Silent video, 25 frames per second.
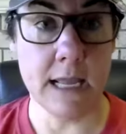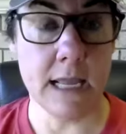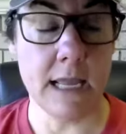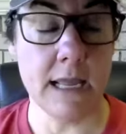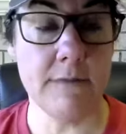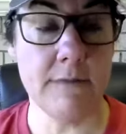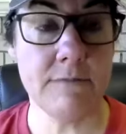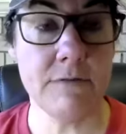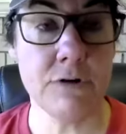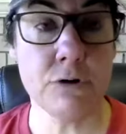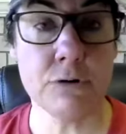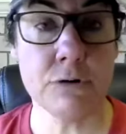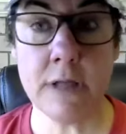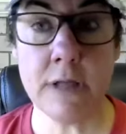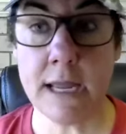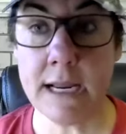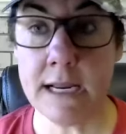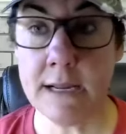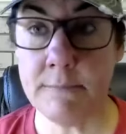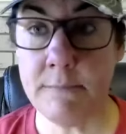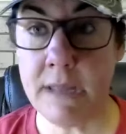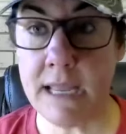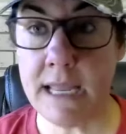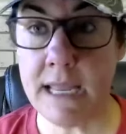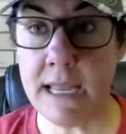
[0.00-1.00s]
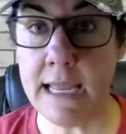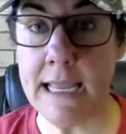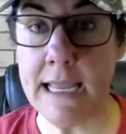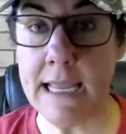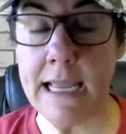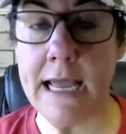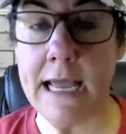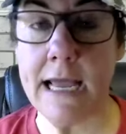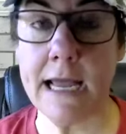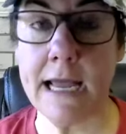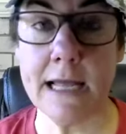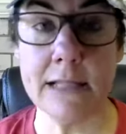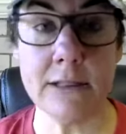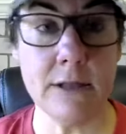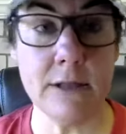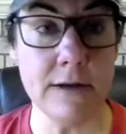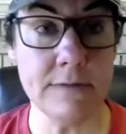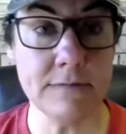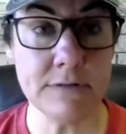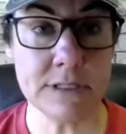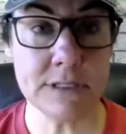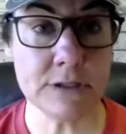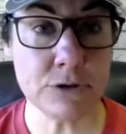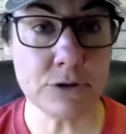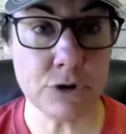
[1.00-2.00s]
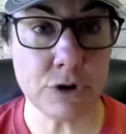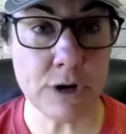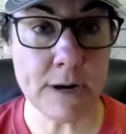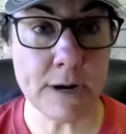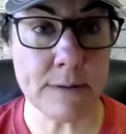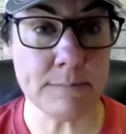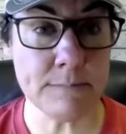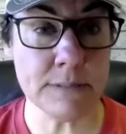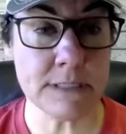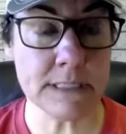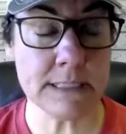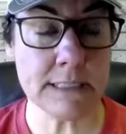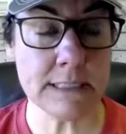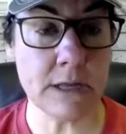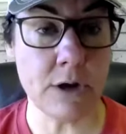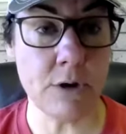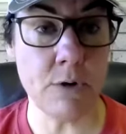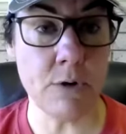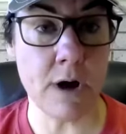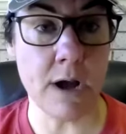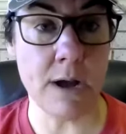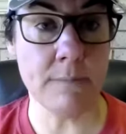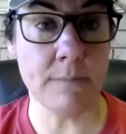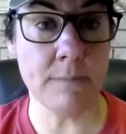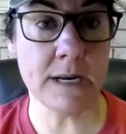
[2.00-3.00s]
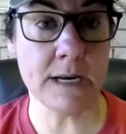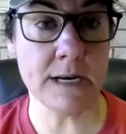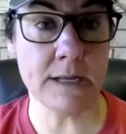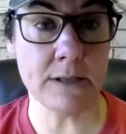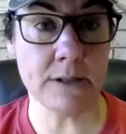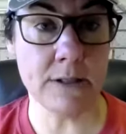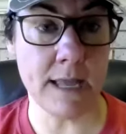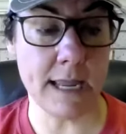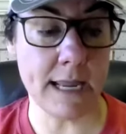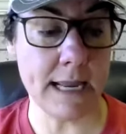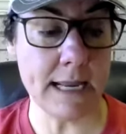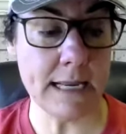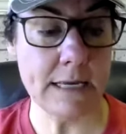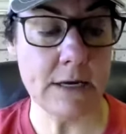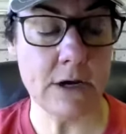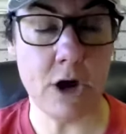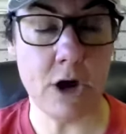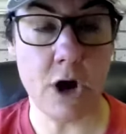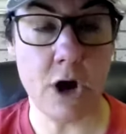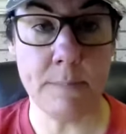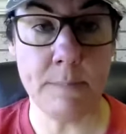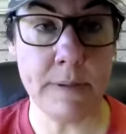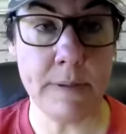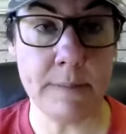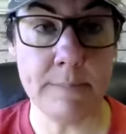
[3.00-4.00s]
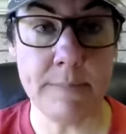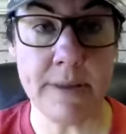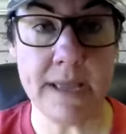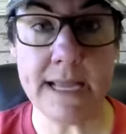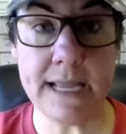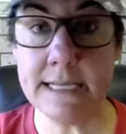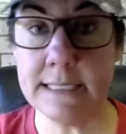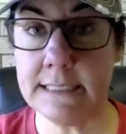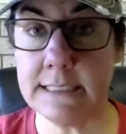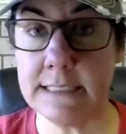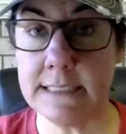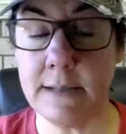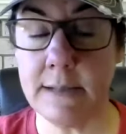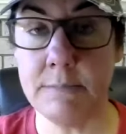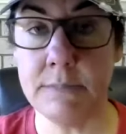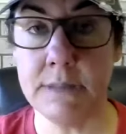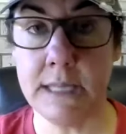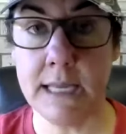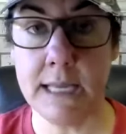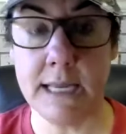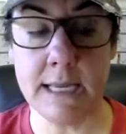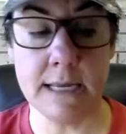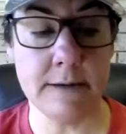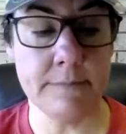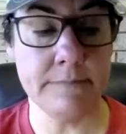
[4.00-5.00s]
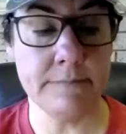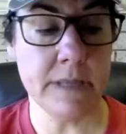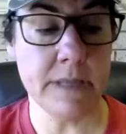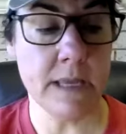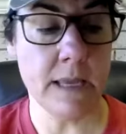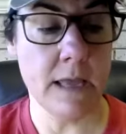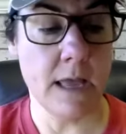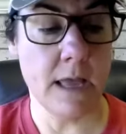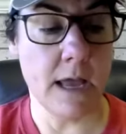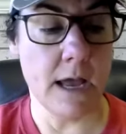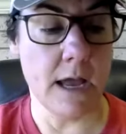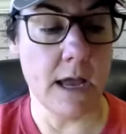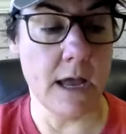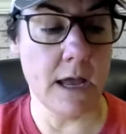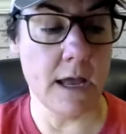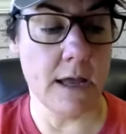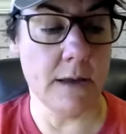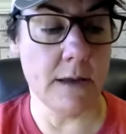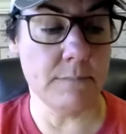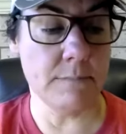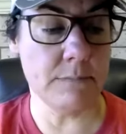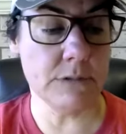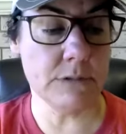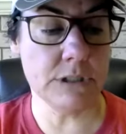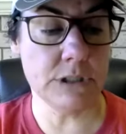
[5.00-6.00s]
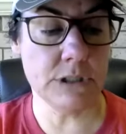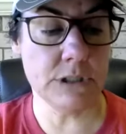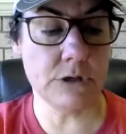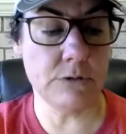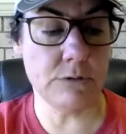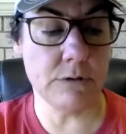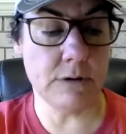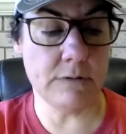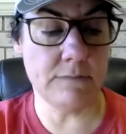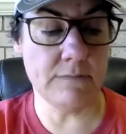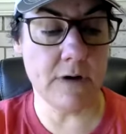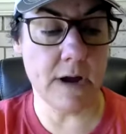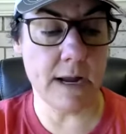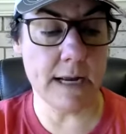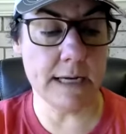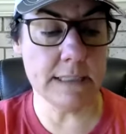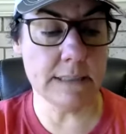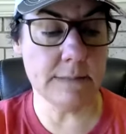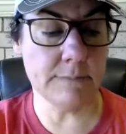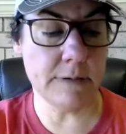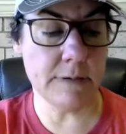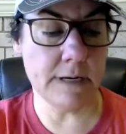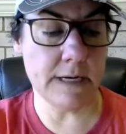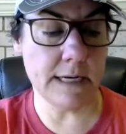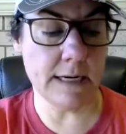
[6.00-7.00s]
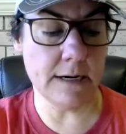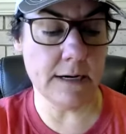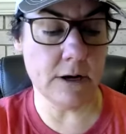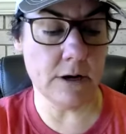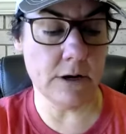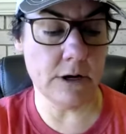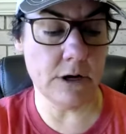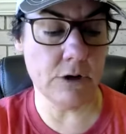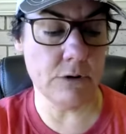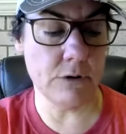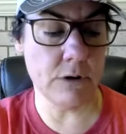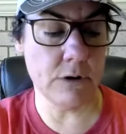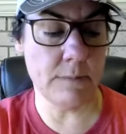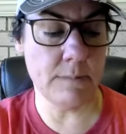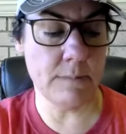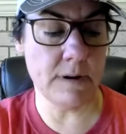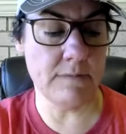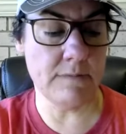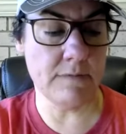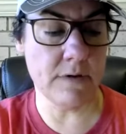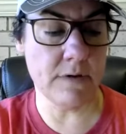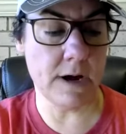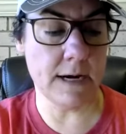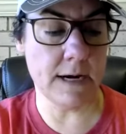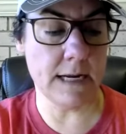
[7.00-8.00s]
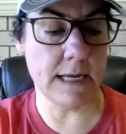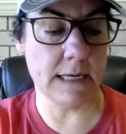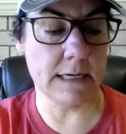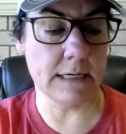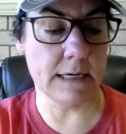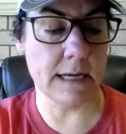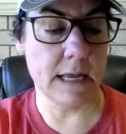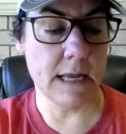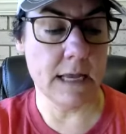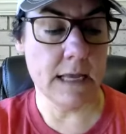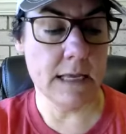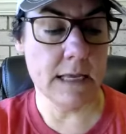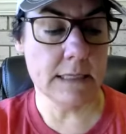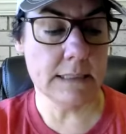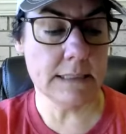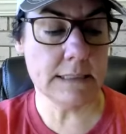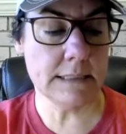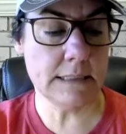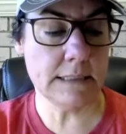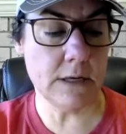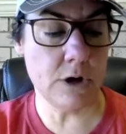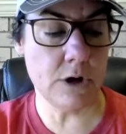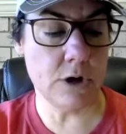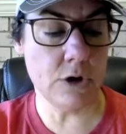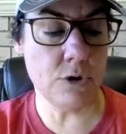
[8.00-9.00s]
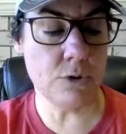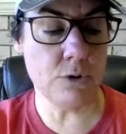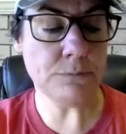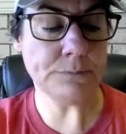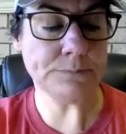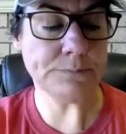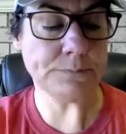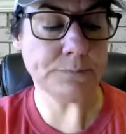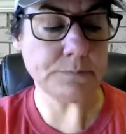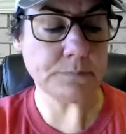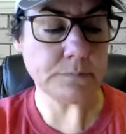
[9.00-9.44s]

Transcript: If you're like me, I love scripts. So I'm going to like copy paste something to invite depending on who I'm inviting. So